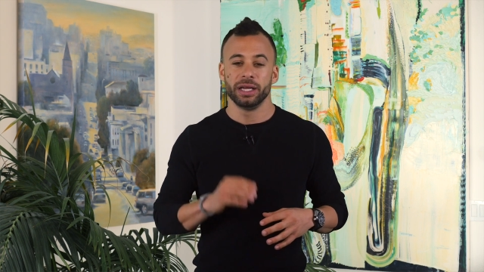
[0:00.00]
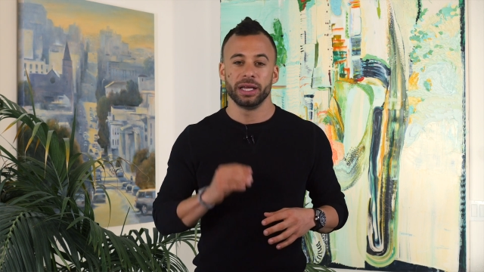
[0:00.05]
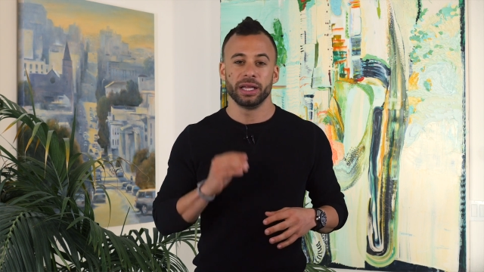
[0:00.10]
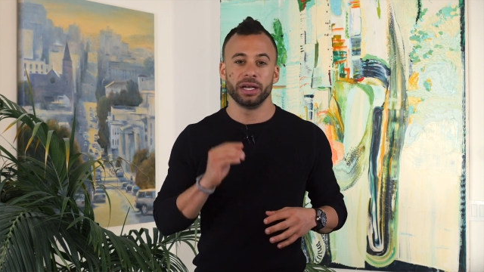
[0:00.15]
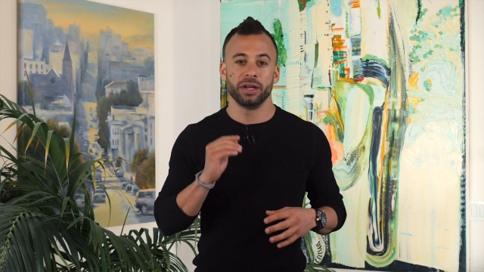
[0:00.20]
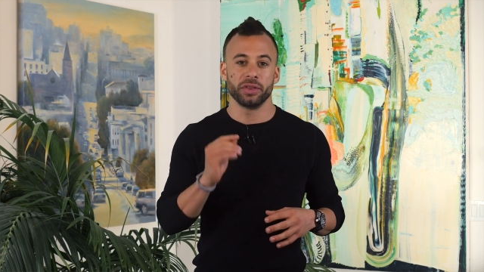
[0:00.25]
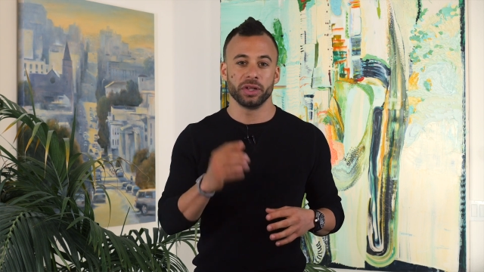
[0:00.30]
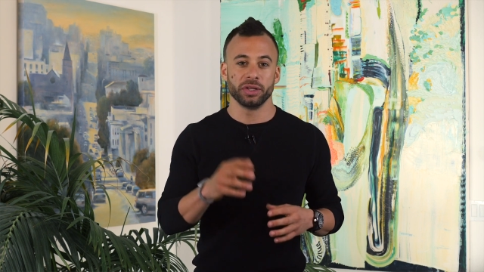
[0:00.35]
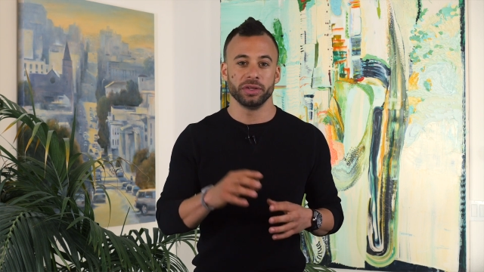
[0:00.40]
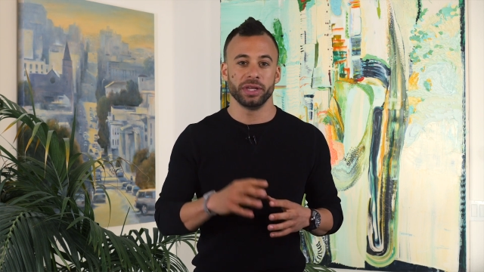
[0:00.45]
and
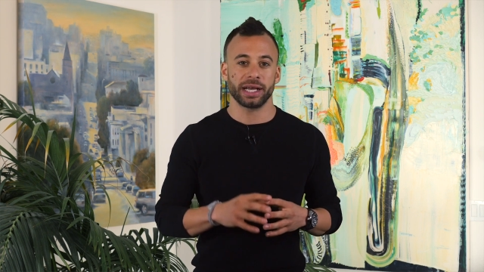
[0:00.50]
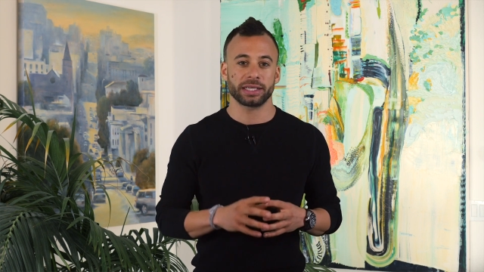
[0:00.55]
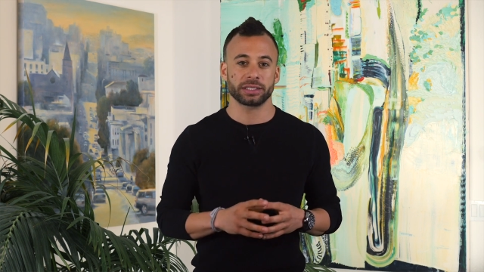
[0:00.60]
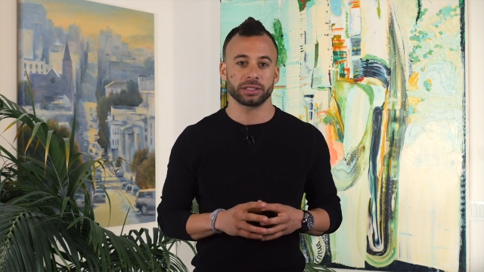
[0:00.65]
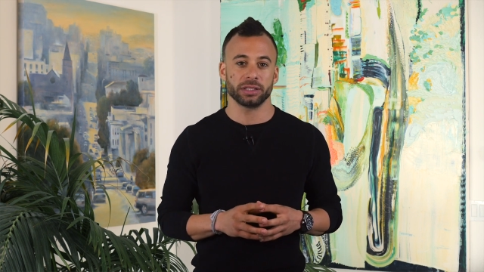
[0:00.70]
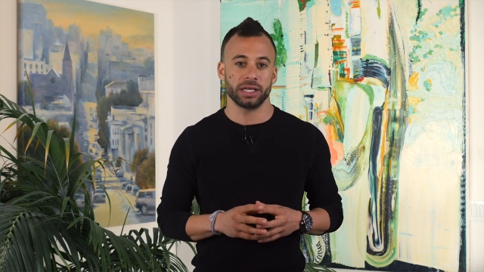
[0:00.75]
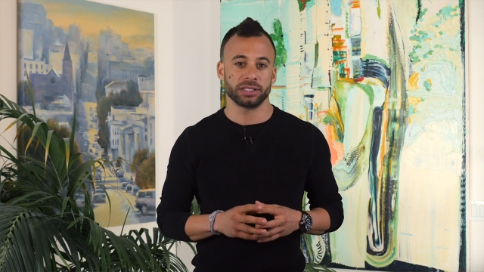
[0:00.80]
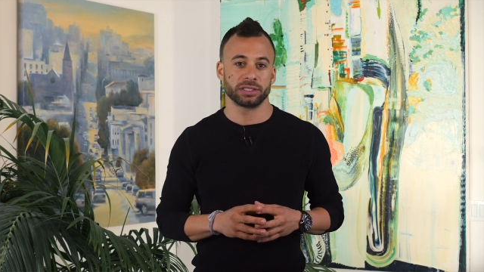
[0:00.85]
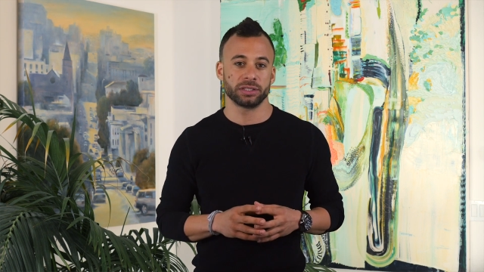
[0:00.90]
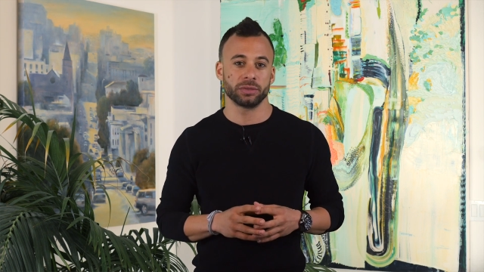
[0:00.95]
in the next
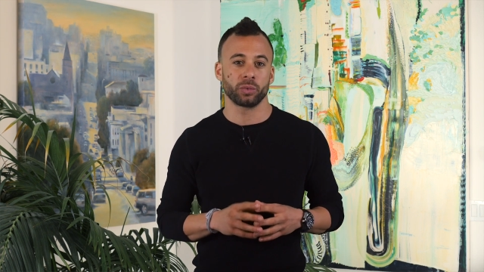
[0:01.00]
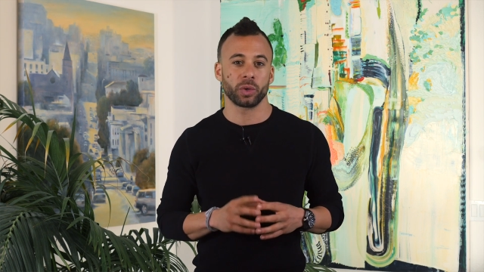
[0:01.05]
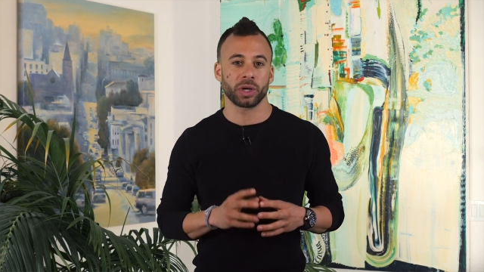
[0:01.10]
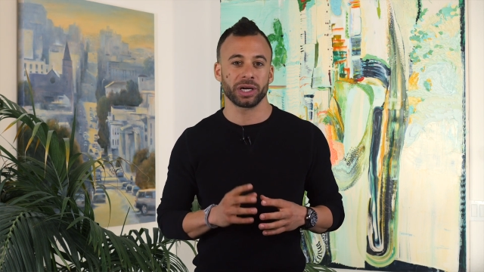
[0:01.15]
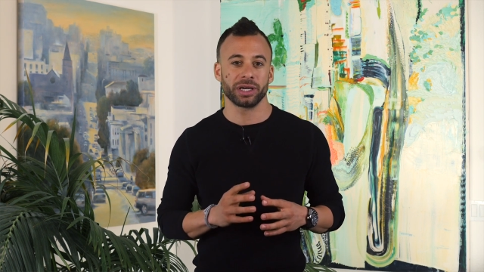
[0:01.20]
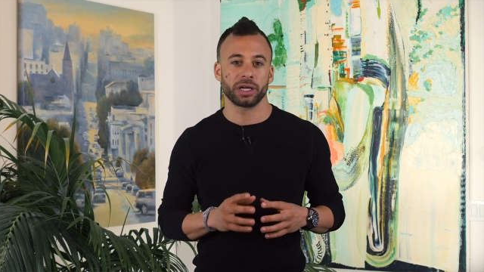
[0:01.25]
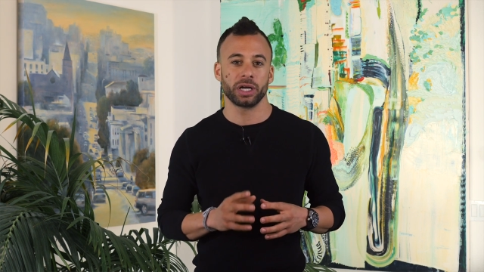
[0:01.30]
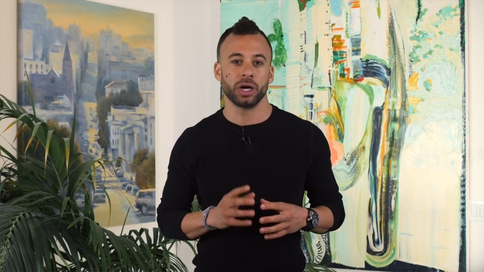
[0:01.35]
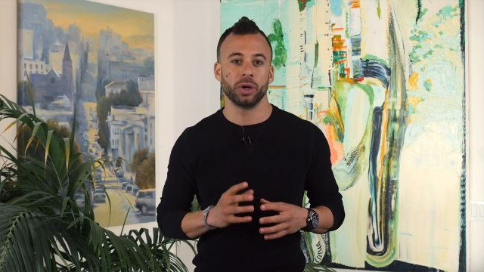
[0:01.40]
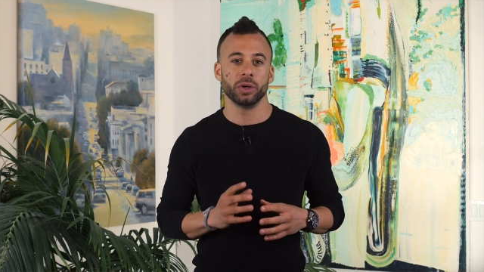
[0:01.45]
lesson, we're
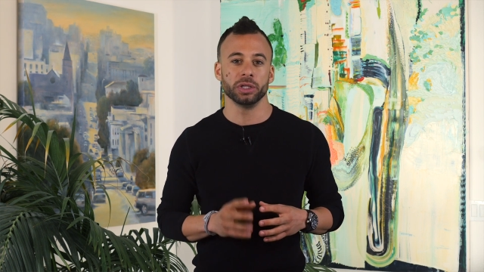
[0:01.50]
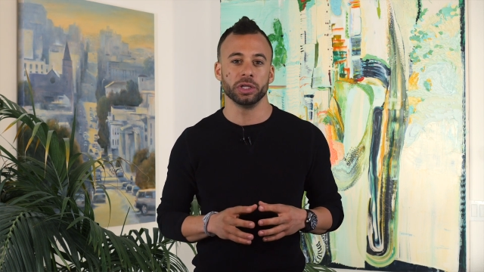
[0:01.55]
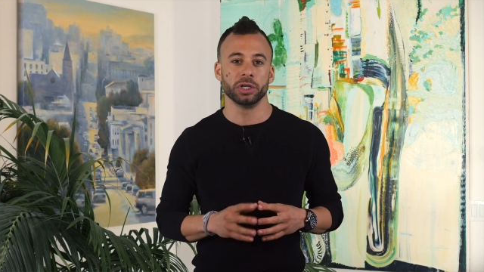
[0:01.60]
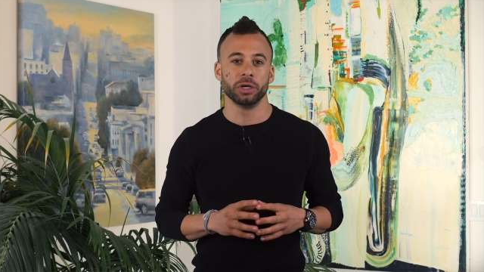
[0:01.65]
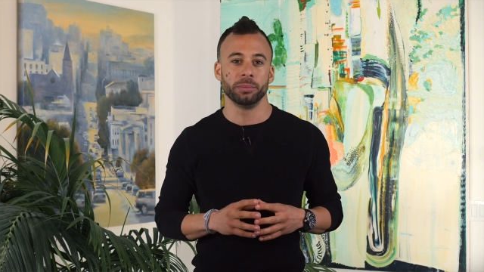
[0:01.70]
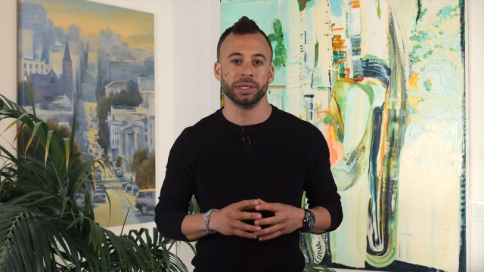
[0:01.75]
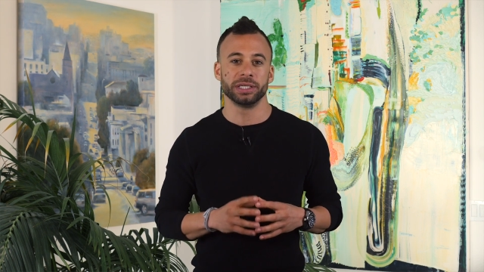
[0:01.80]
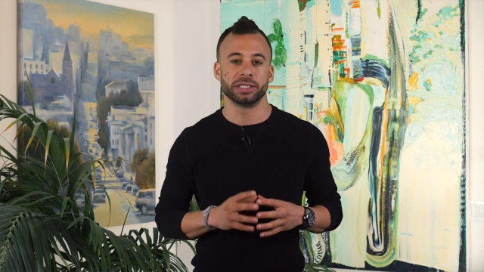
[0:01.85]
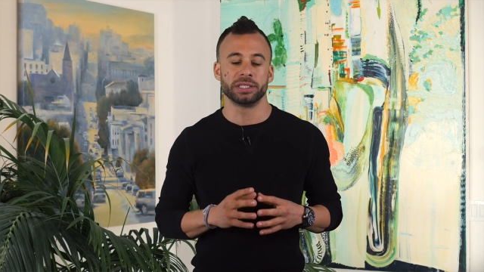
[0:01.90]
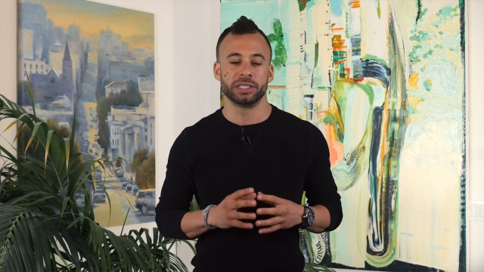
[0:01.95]
going to go a
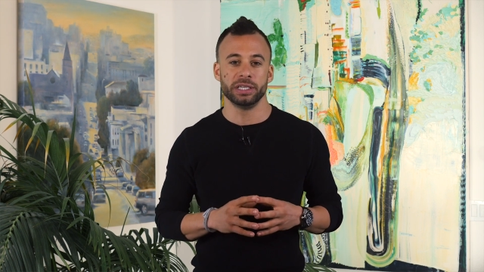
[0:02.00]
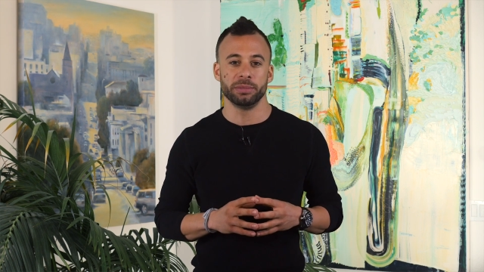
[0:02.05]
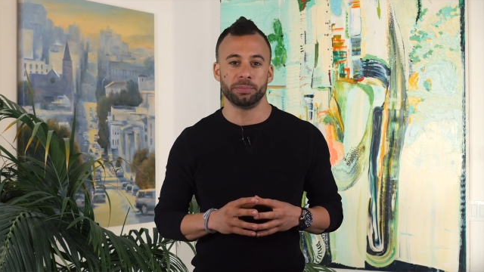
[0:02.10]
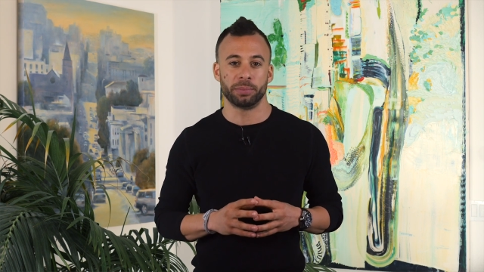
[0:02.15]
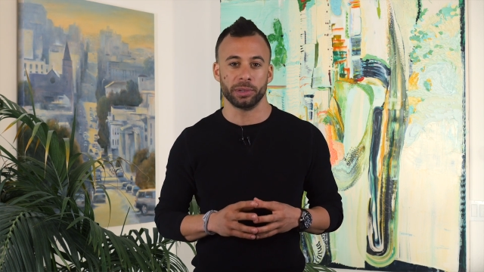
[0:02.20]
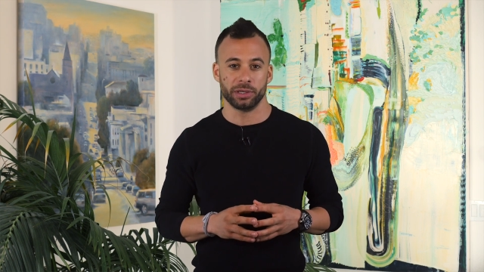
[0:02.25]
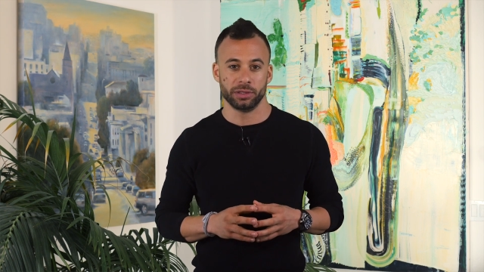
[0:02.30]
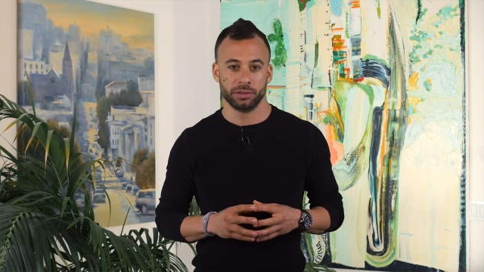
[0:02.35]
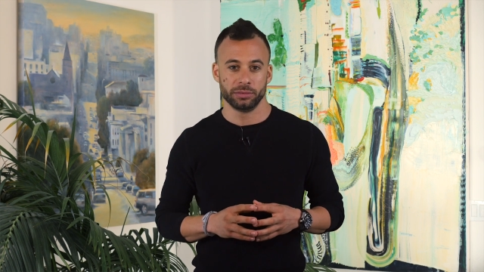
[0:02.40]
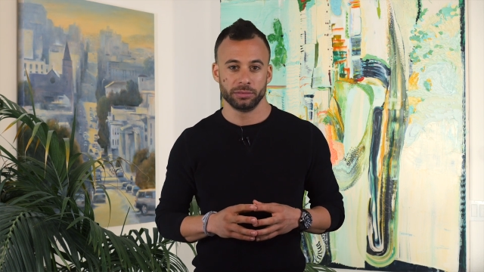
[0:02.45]
little bit
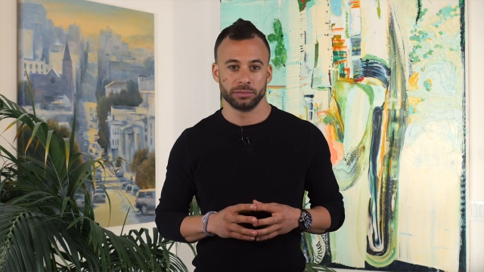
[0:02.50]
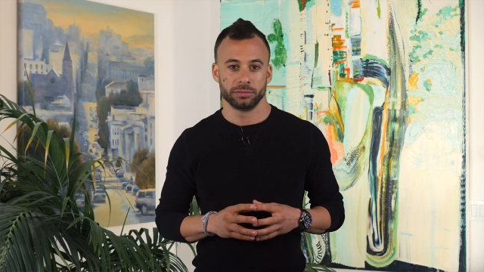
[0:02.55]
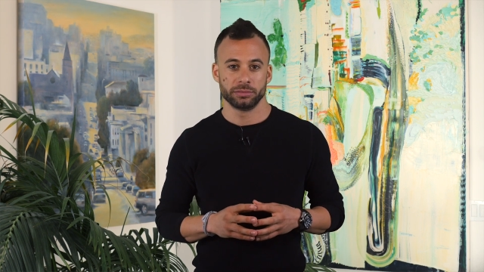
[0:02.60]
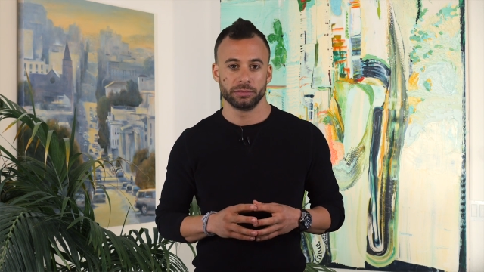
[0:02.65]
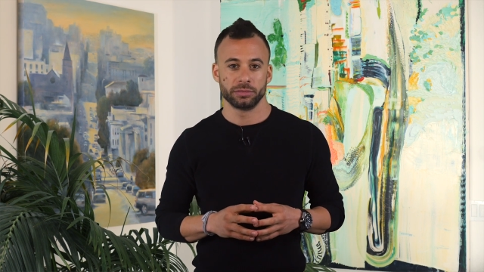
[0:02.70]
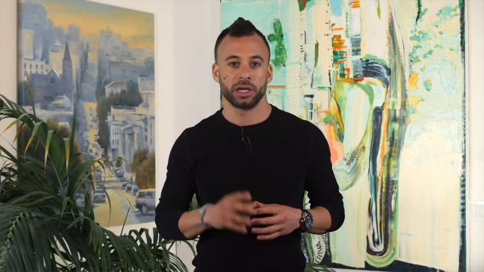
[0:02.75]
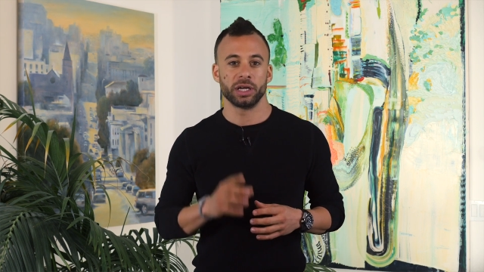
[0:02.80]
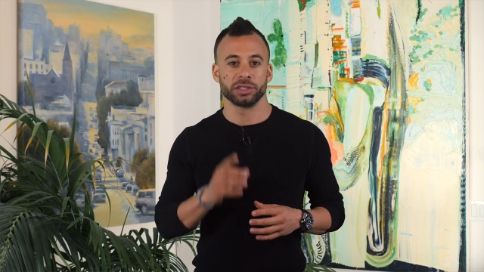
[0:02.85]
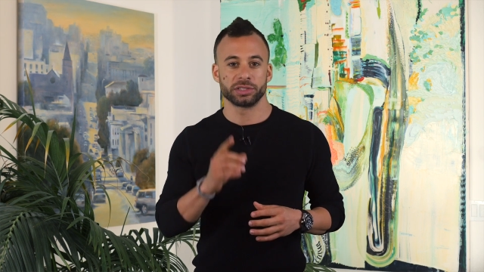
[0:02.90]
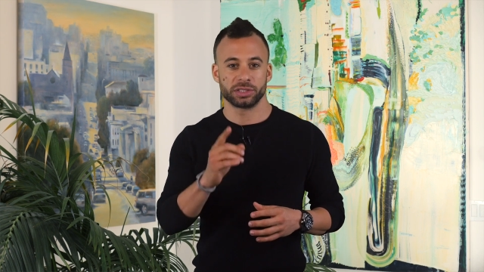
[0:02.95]
deeper.
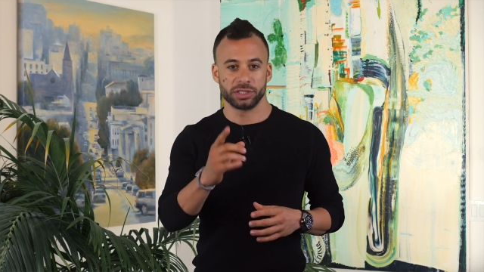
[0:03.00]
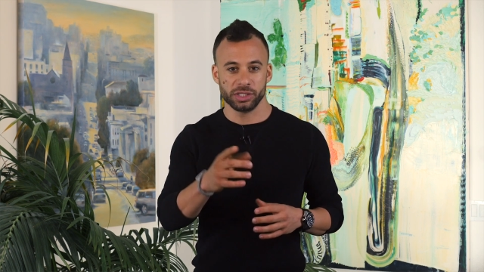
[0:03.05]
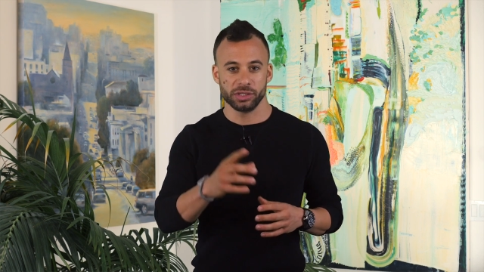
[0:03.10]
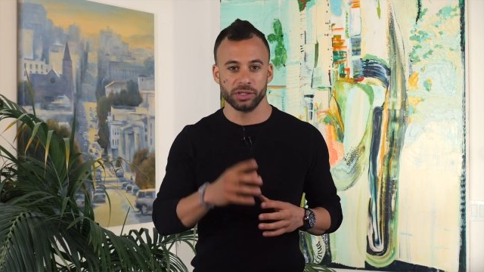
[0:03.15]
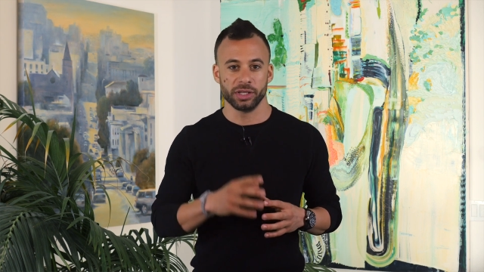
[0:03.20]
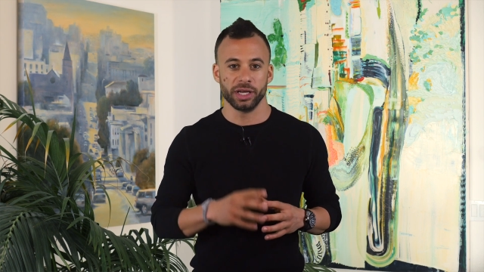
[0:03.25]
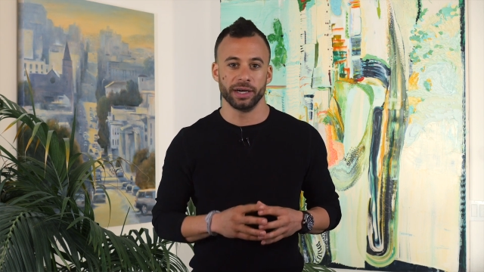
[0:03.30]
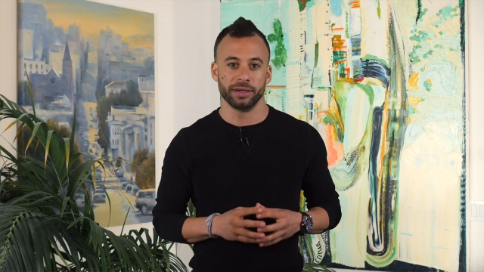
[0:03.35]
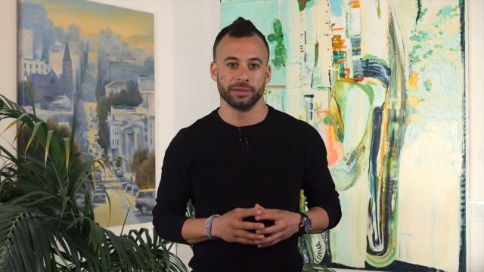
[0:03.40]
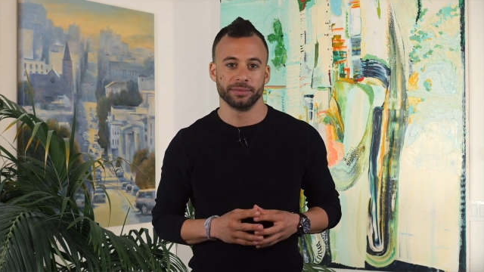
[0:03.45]
I'll see you
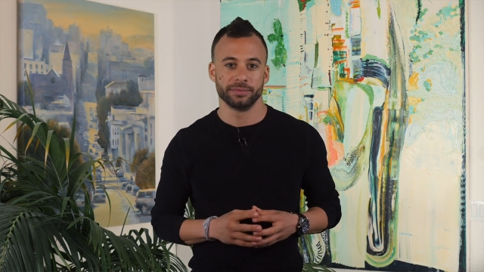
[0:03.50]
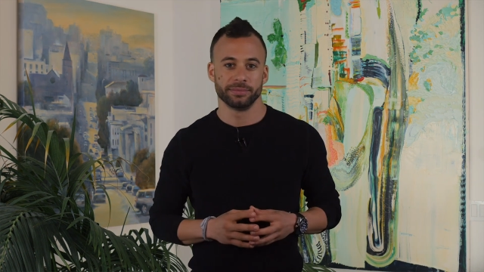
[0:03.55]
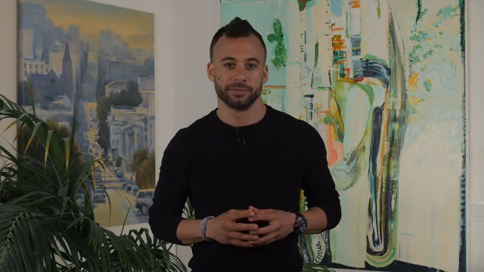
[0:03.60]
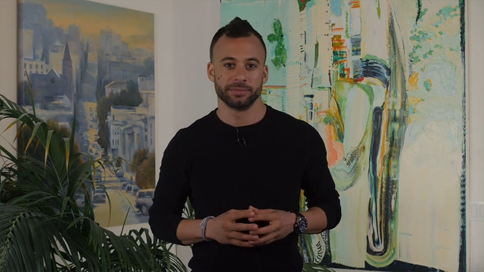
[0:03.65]
there.